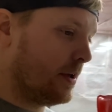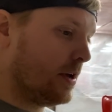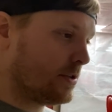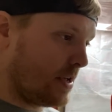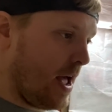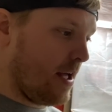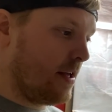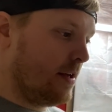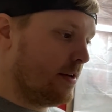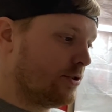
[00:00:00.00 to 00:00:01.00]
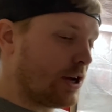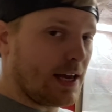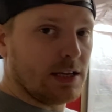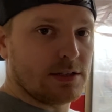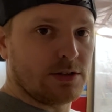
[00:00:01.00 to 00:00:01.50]
So yeah, check
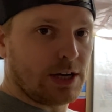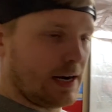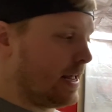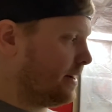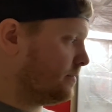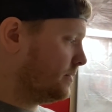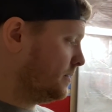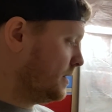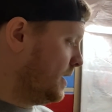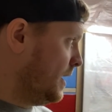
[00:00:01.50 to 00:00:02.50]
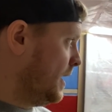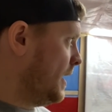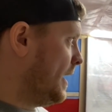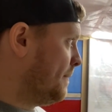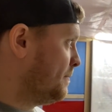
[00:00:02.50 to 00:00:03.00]
his channel
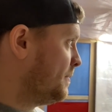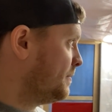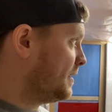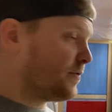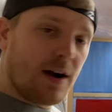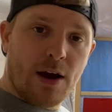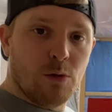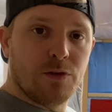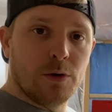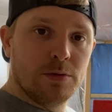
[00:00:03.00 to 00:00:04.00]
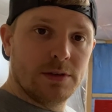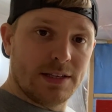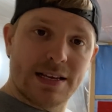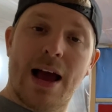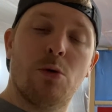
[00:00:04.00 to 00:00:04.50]
out. He's very helpful and
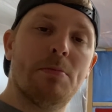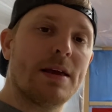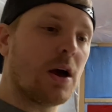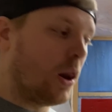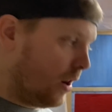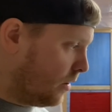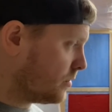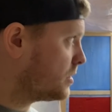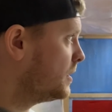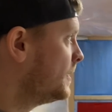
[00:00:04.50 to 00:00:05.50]
he's helped me a lot.